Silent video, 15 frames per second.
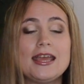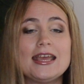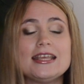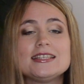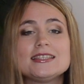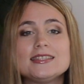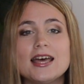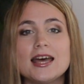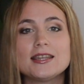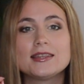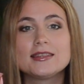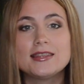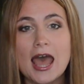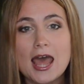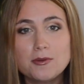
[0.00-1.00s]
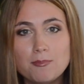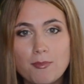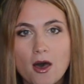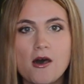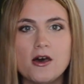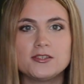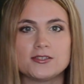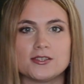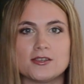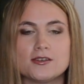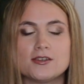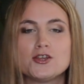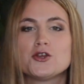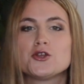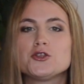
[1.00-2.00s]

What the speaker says: is that that person